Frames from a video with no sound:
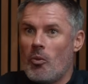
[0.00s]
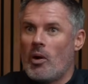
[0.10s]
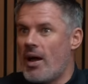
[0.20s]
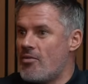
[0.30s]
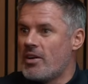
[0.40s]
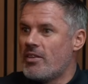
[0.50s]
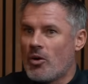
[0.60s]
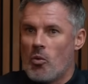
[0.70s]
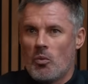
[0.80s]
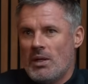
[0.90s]
whatever in their
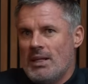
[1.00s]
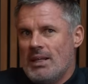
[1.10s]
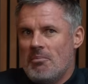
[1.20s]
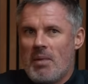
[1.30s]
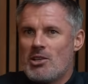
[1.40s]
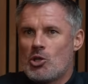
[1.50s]
own made.